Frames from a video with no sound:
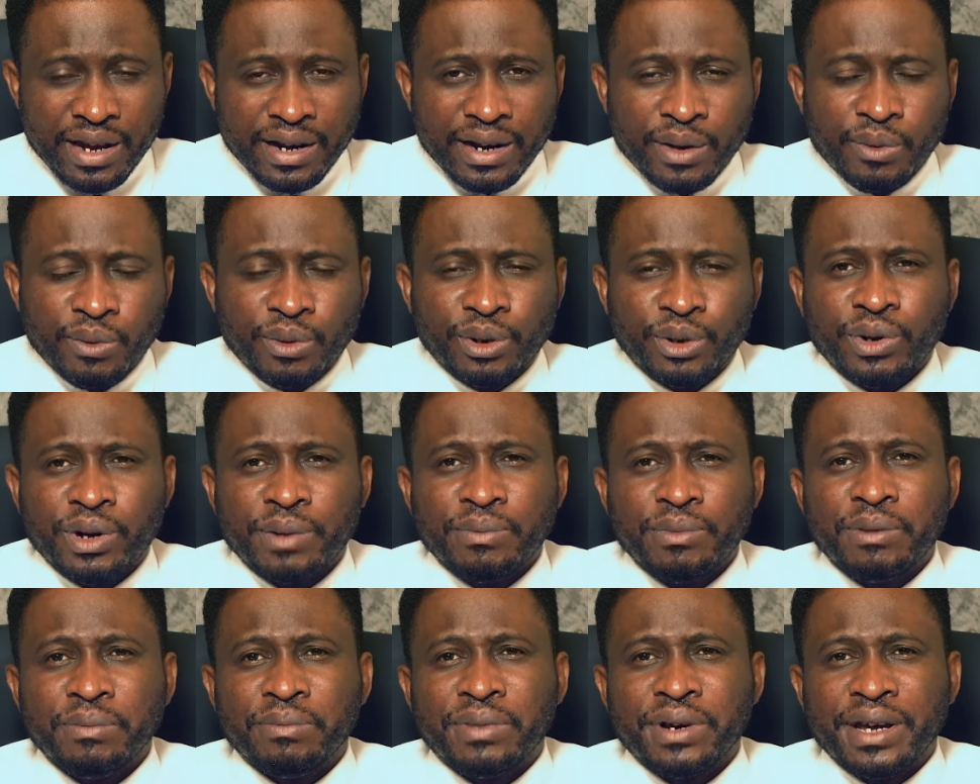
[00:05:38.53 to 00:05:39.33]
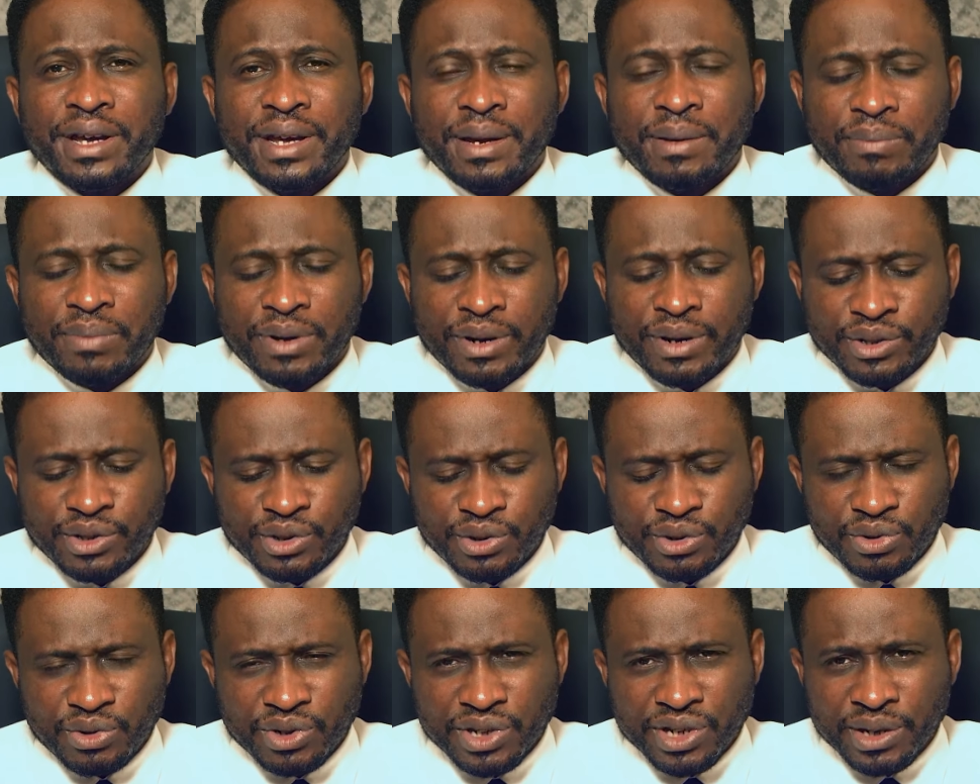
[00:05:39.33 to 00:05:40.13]
Now, what do I mean by he empowers
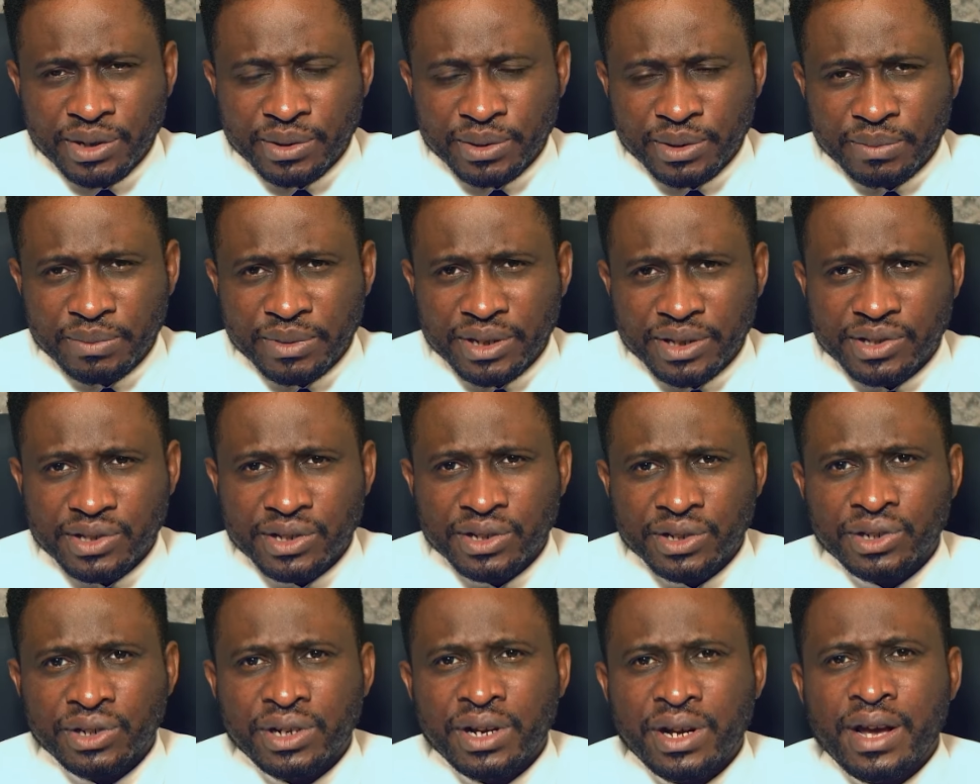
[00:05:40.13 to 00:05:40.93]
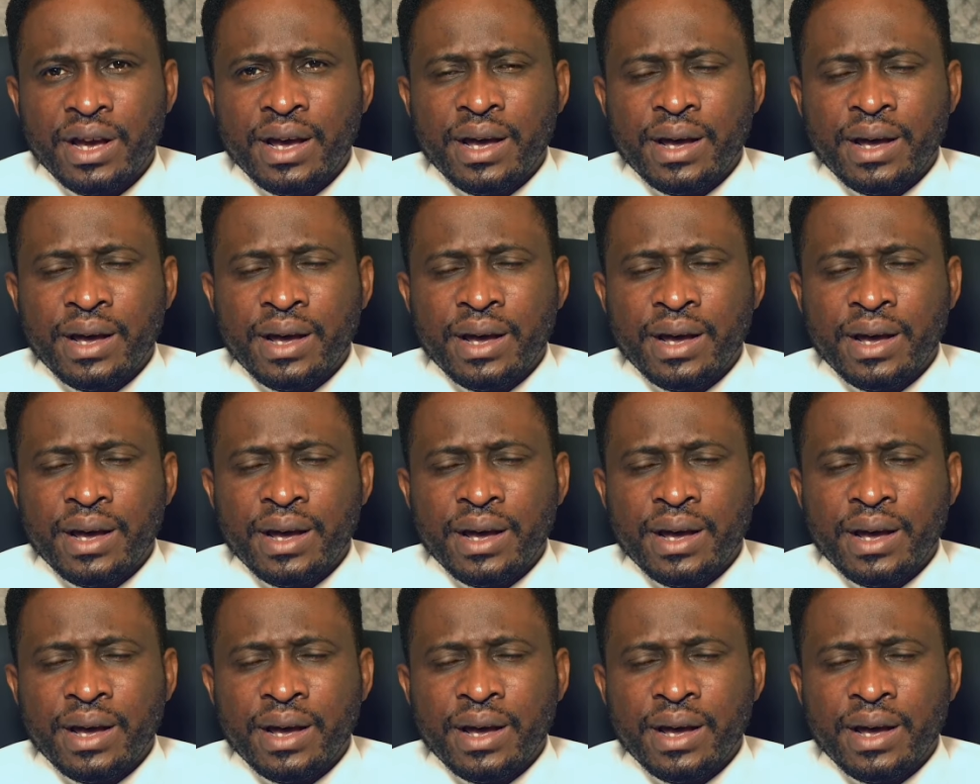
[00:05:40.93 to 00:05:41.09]
you to tell the message?